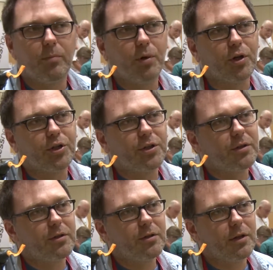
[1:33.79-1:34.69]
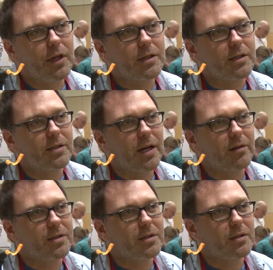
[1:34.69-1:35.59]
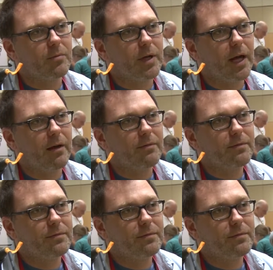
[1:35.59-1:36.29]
push against the challenges that we have.